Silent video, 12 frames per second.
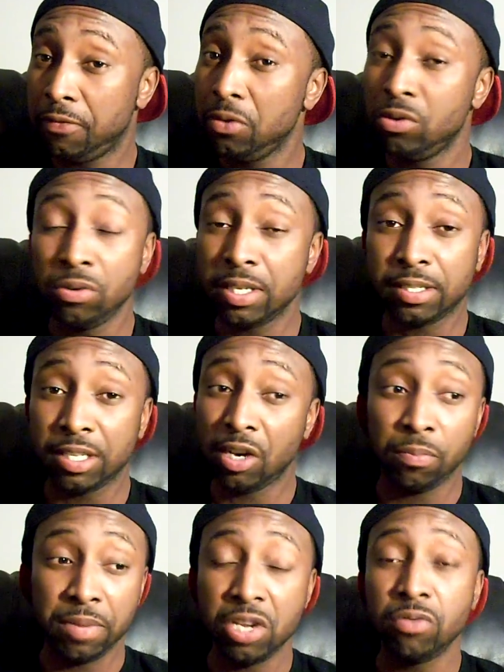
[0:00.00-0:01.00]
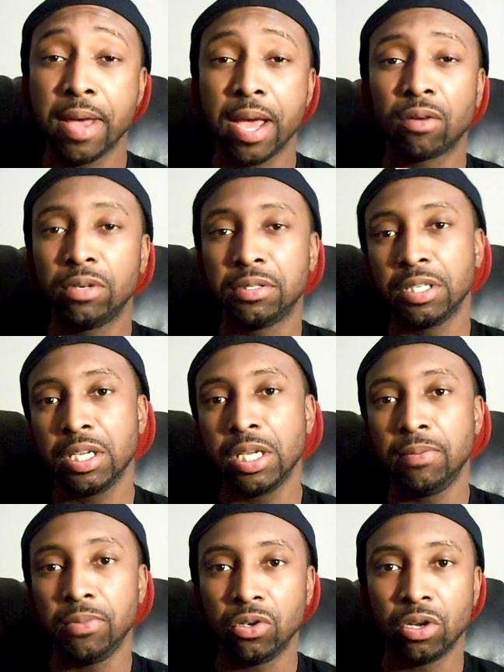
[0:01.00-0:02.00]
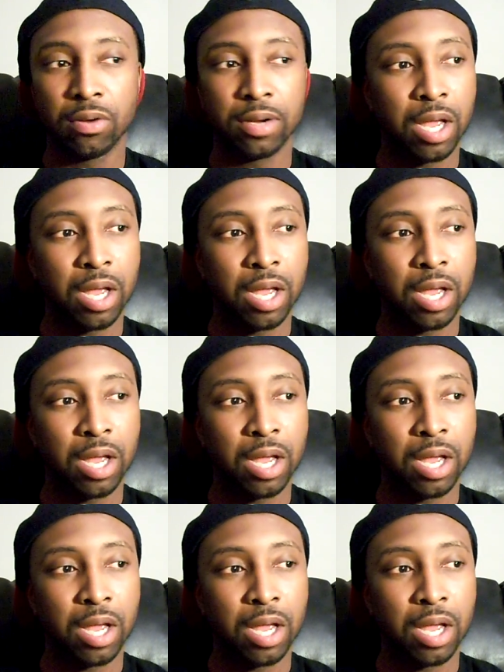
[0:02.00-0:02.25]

you do this, it don't mean you back on the team, you know.